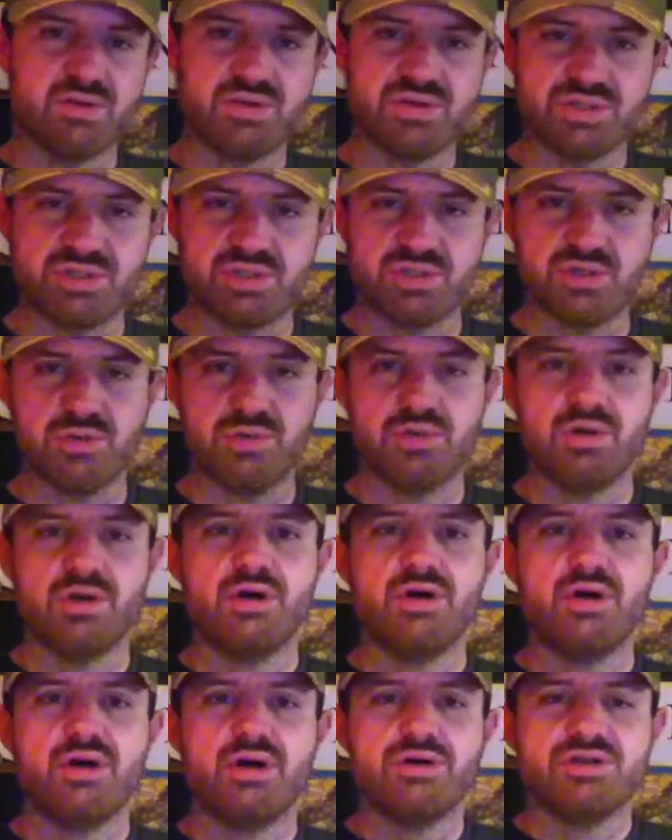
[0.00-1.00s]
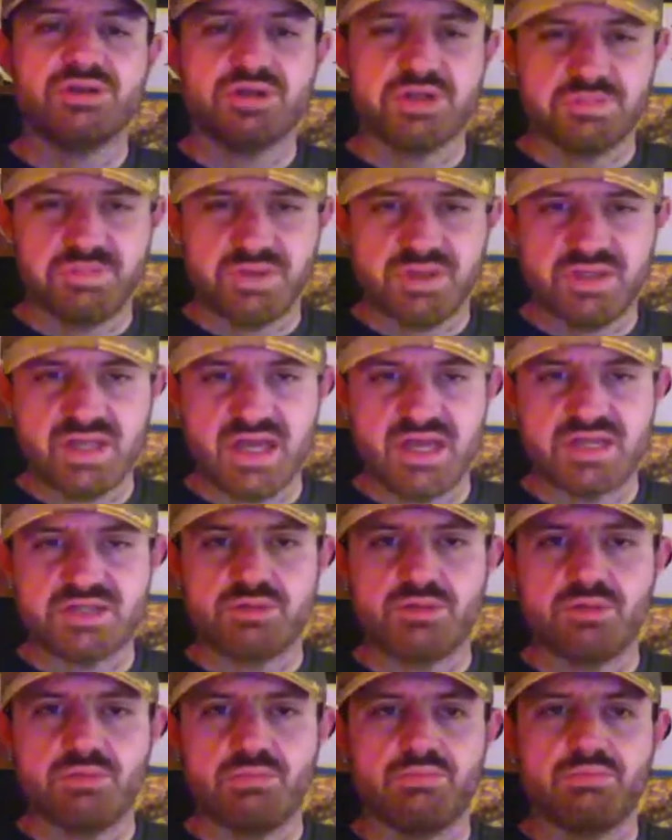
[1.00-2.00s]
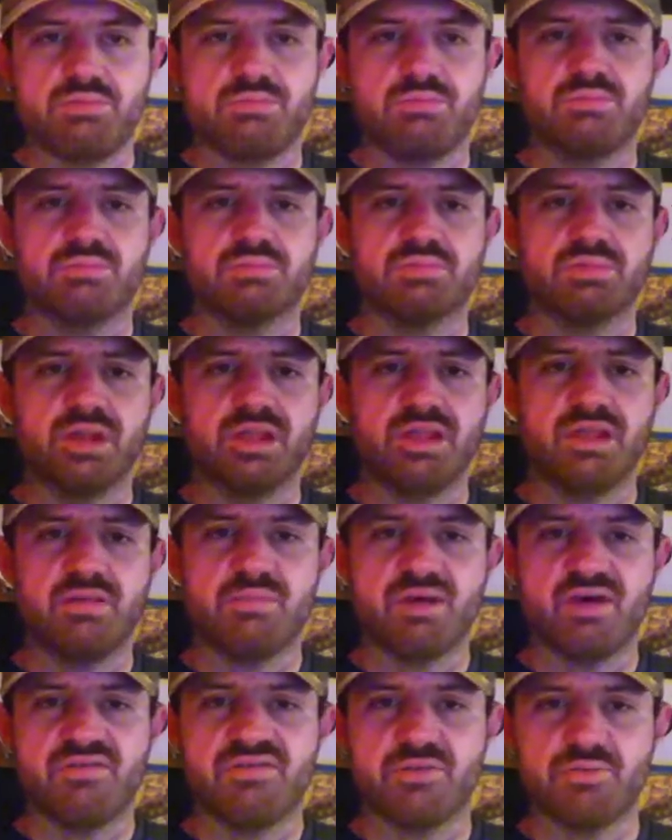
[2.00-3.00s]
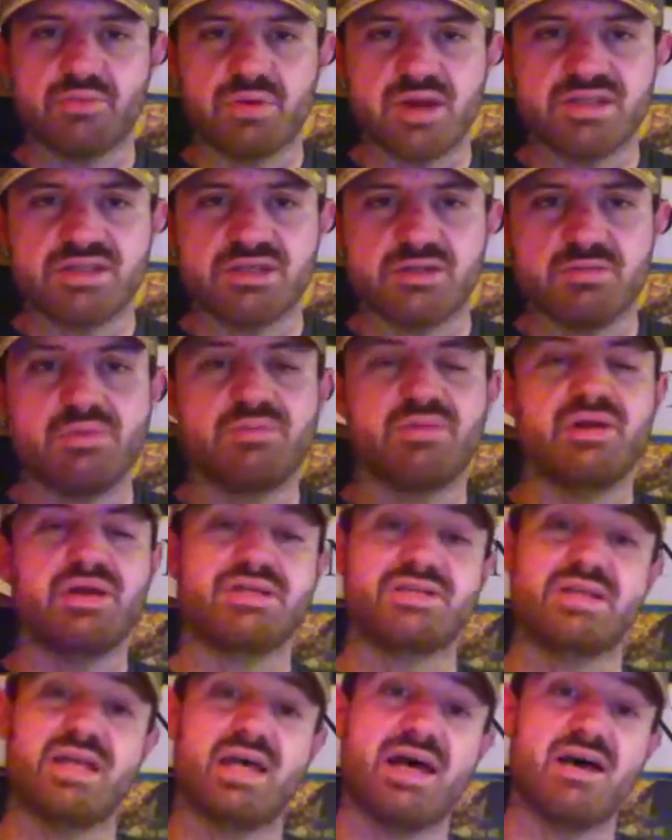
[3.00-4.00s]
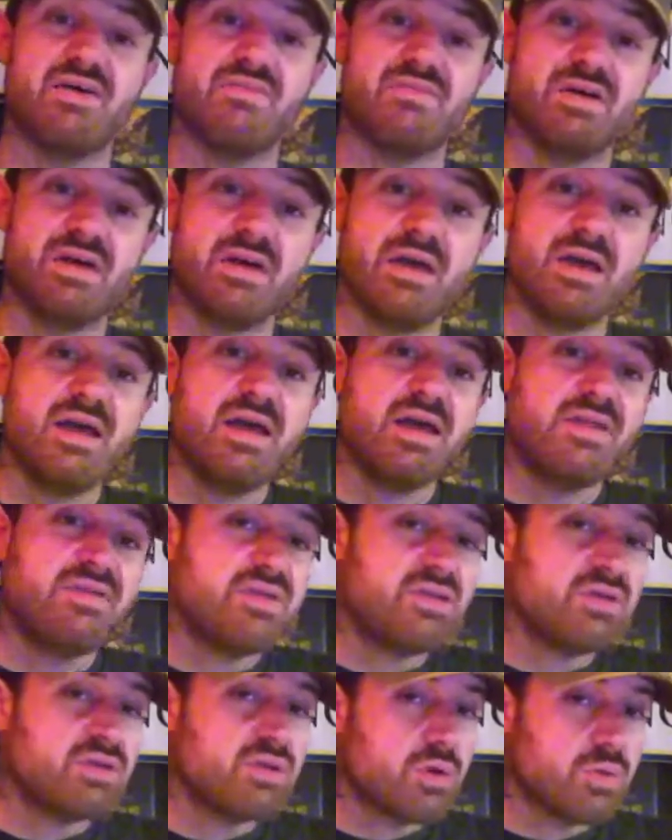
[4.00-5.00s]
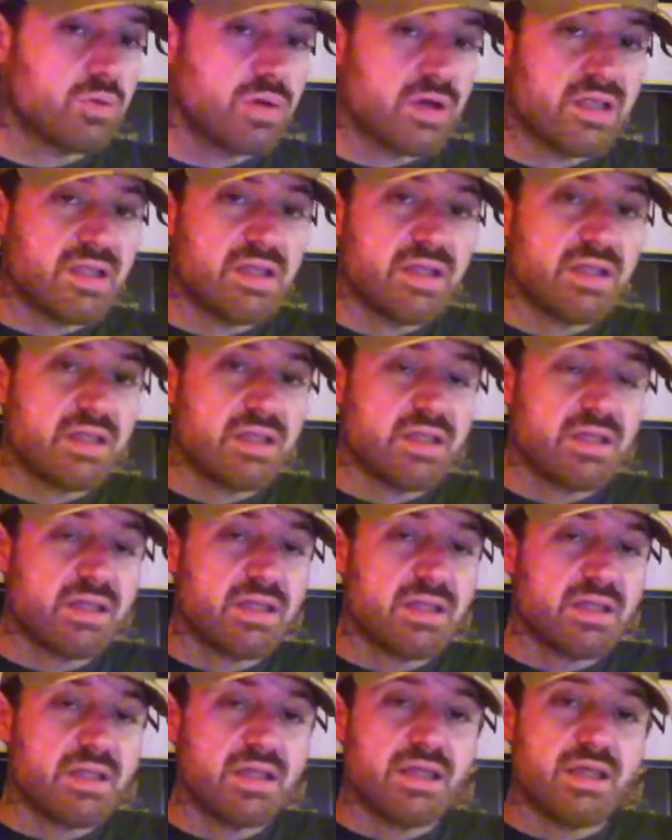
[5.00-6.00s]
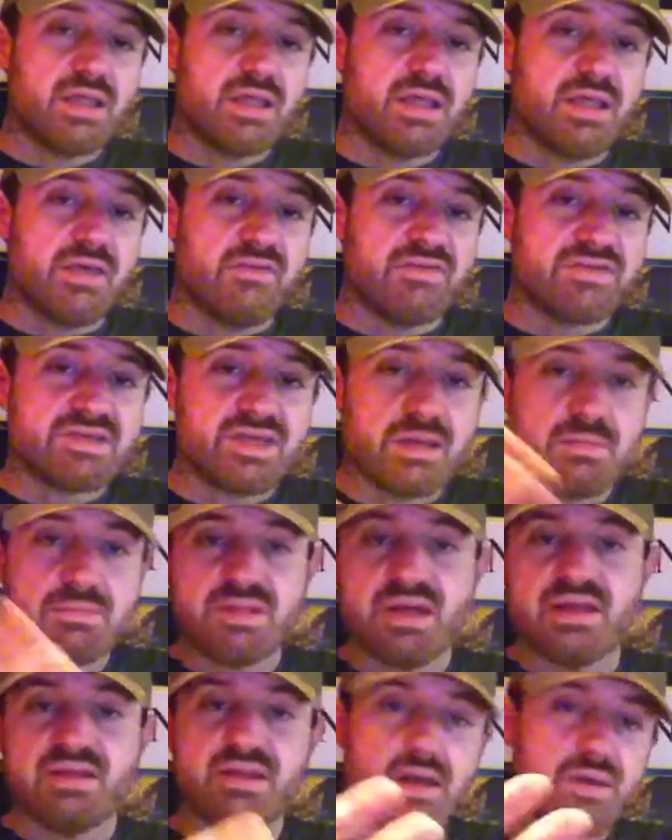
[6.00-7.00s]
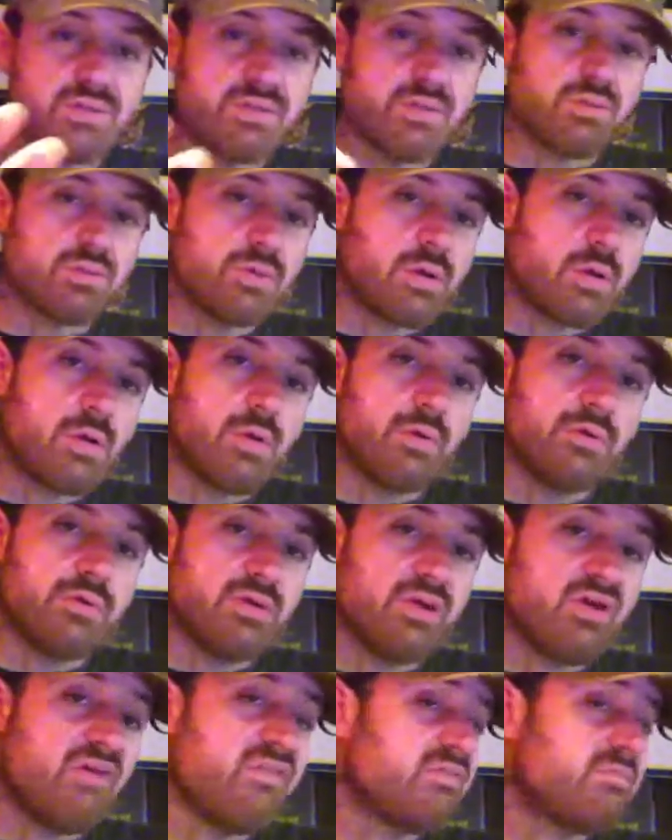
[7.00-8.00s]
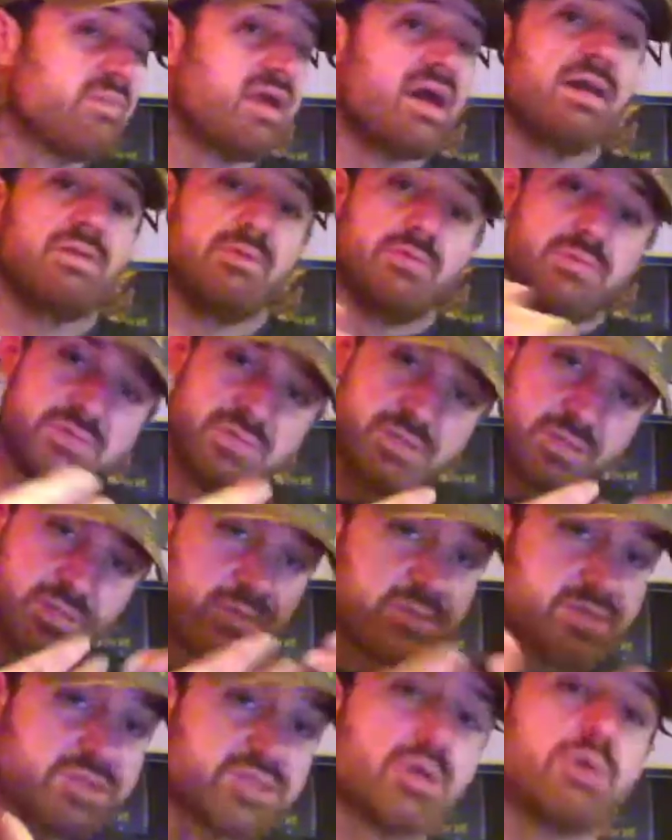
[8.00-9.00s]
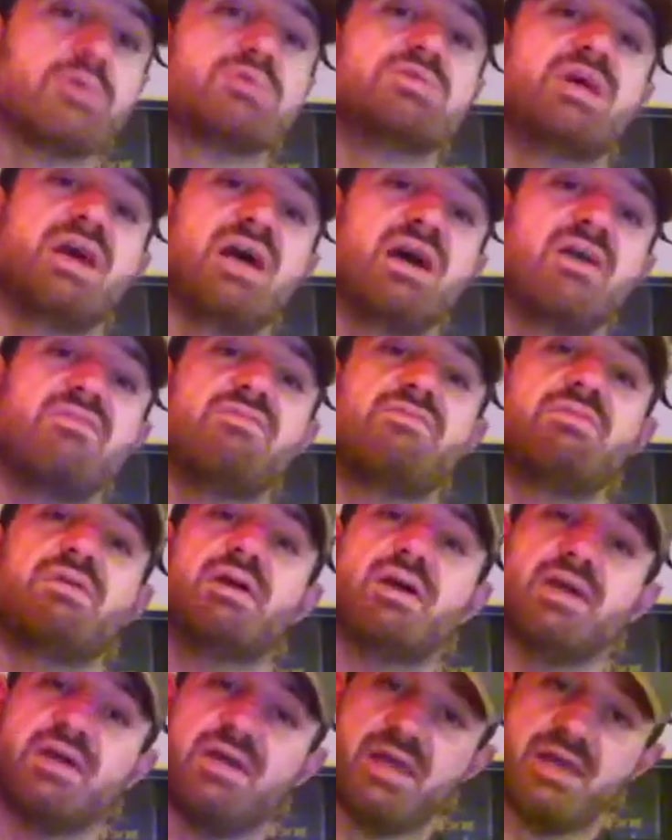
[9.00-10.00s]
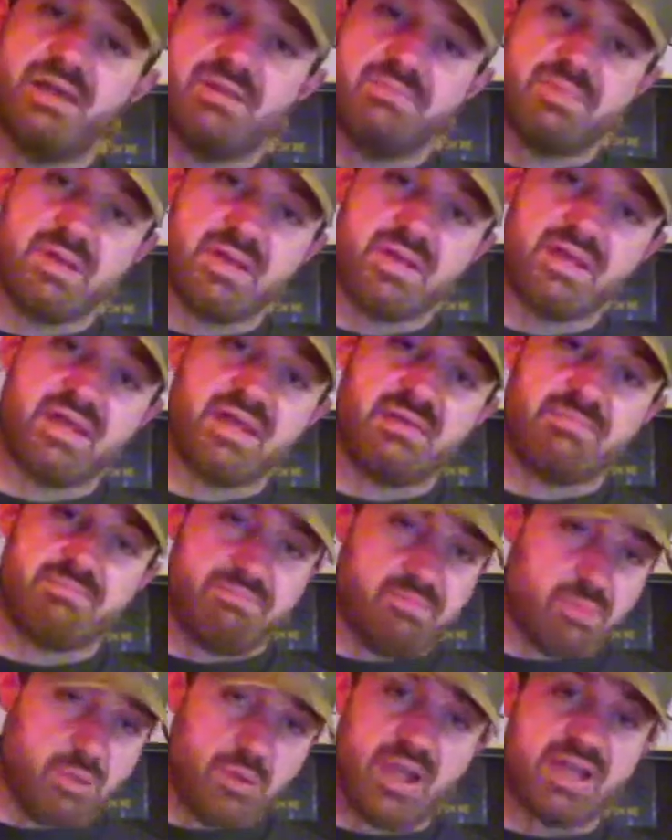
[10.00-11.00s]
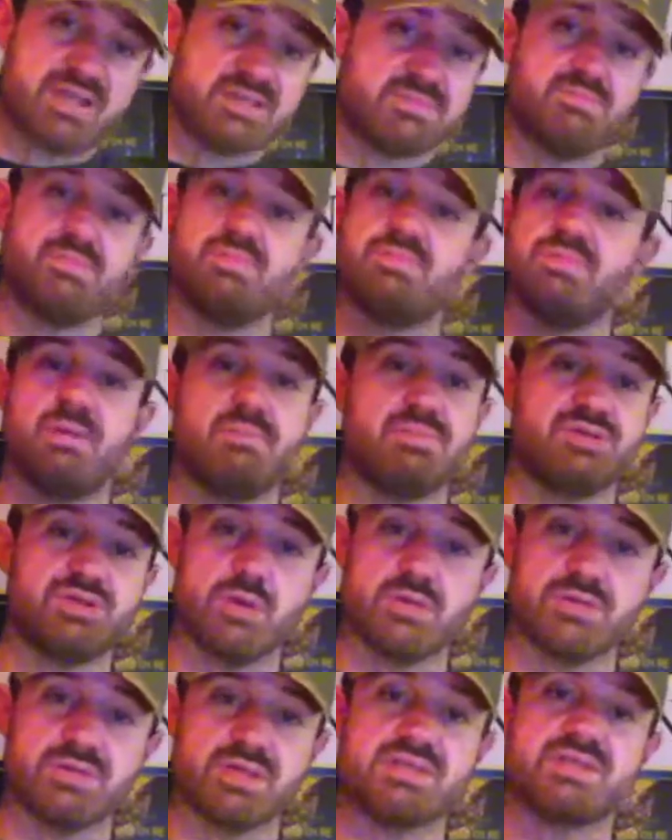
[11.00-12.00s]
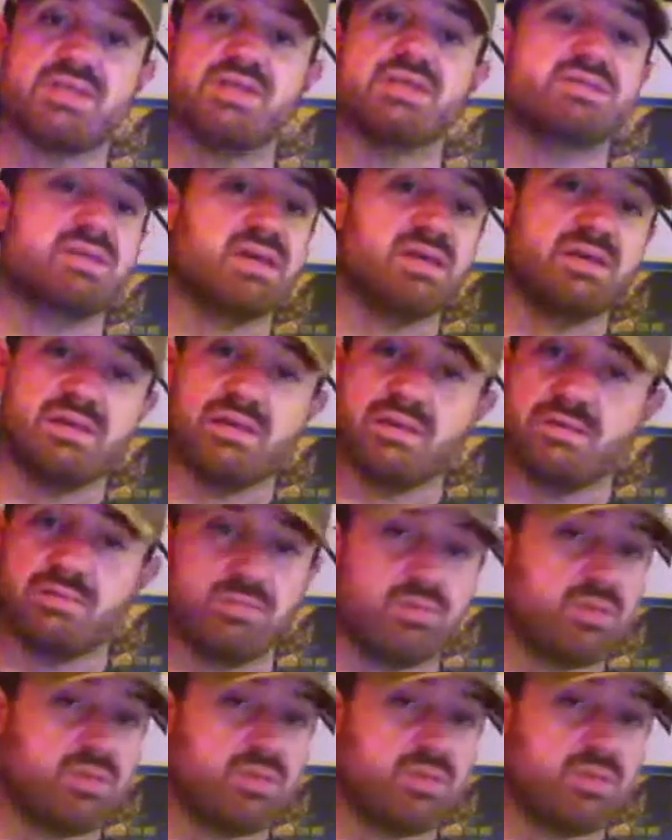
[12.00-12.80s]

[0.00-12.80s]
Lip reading: you should do? You should just be nice to him. Let him have the rights a human being should have. And you know what? If someday down the road you have a man who's chosen to have been gay, or has been not chosen, let's say